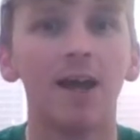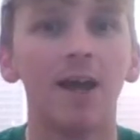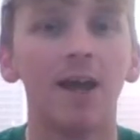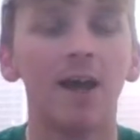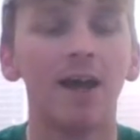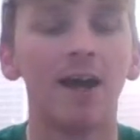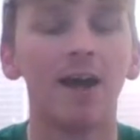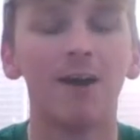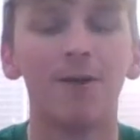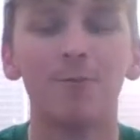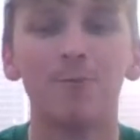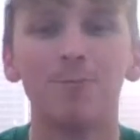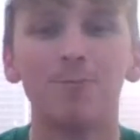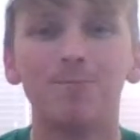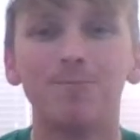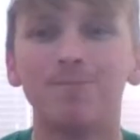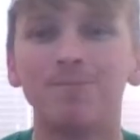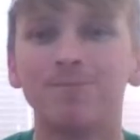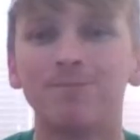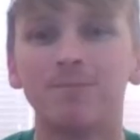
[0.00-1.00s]

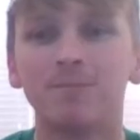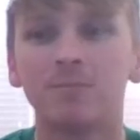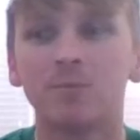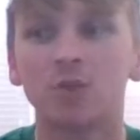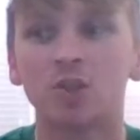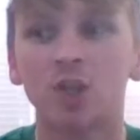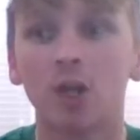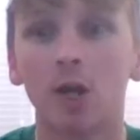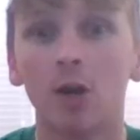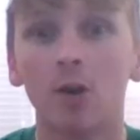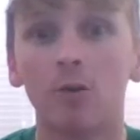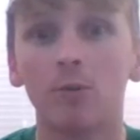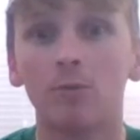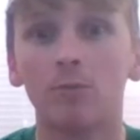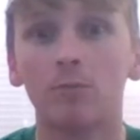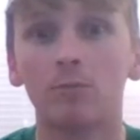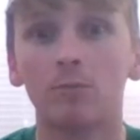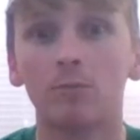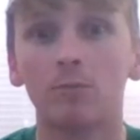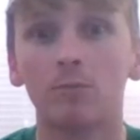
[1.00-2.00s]
then.
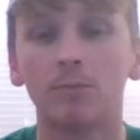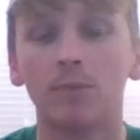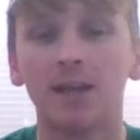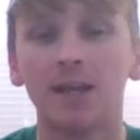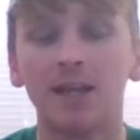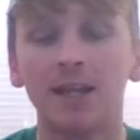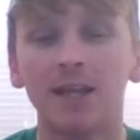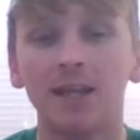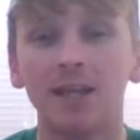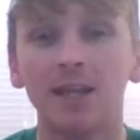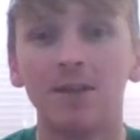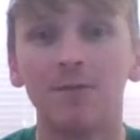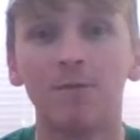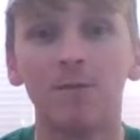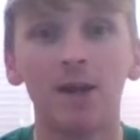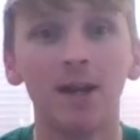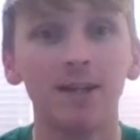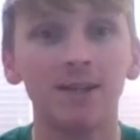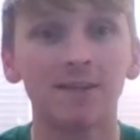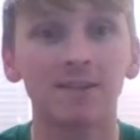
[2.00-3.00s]
So he
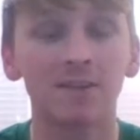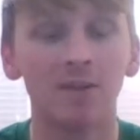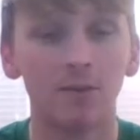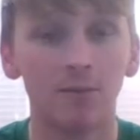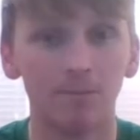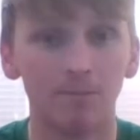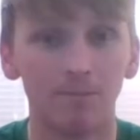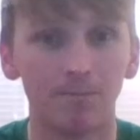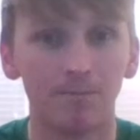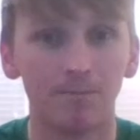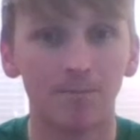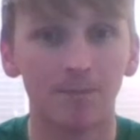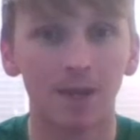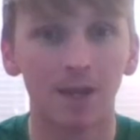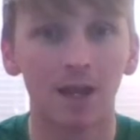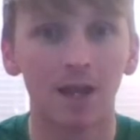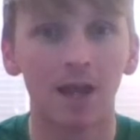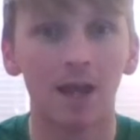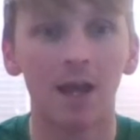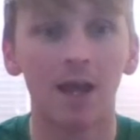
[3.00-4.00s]
fights them,
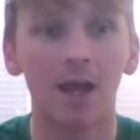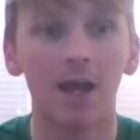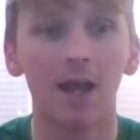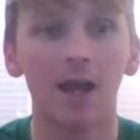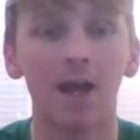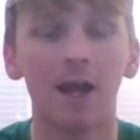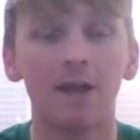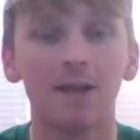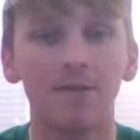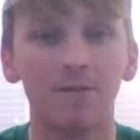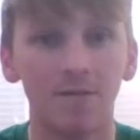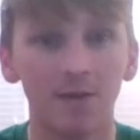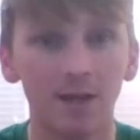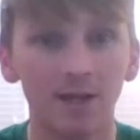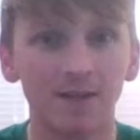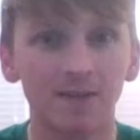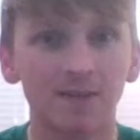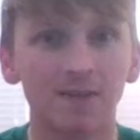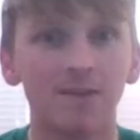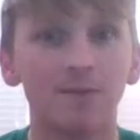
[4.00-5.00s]
and he
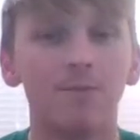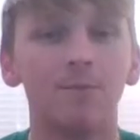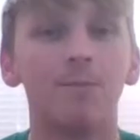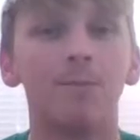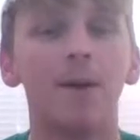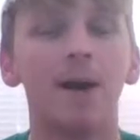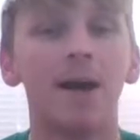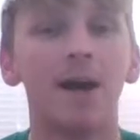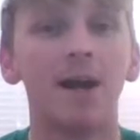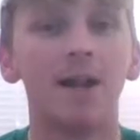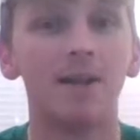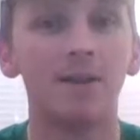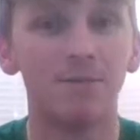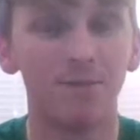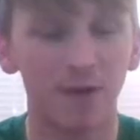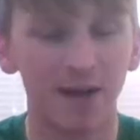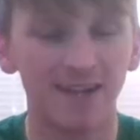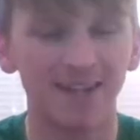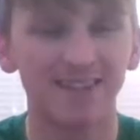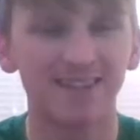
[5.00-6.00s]
fights them, and he
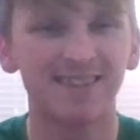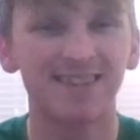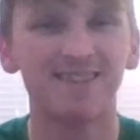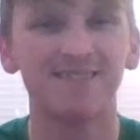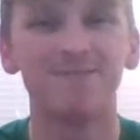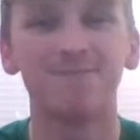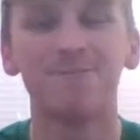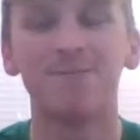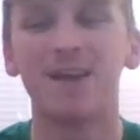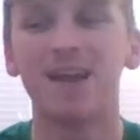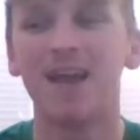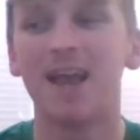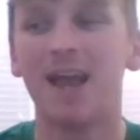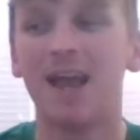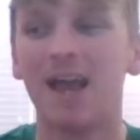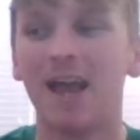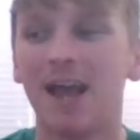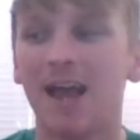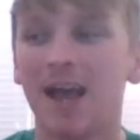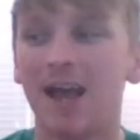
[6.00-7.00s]
fights them,
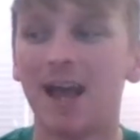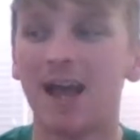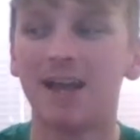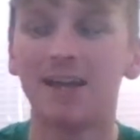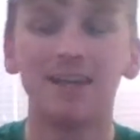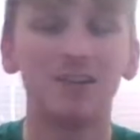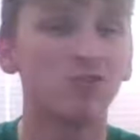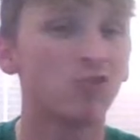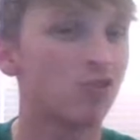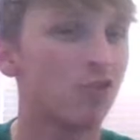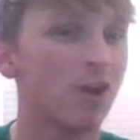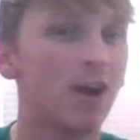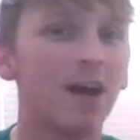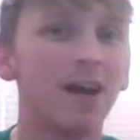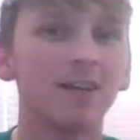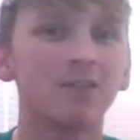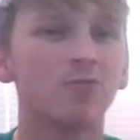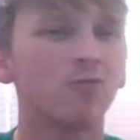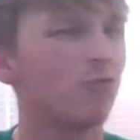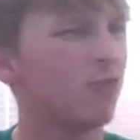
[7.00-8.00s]
and he
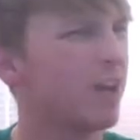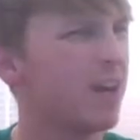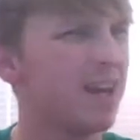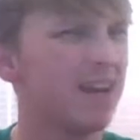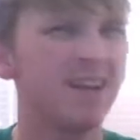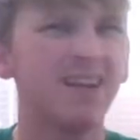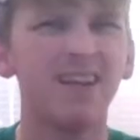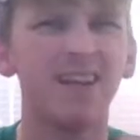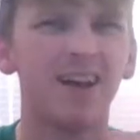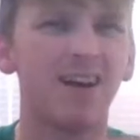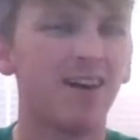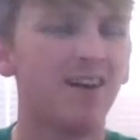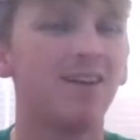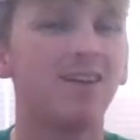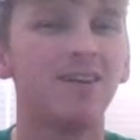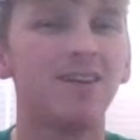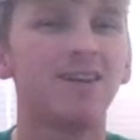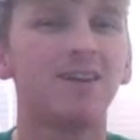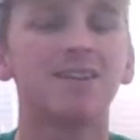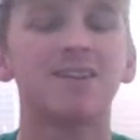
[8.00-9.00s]
tries really
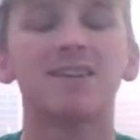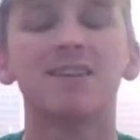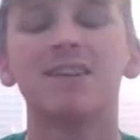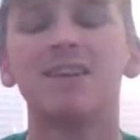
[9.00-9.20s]
hard,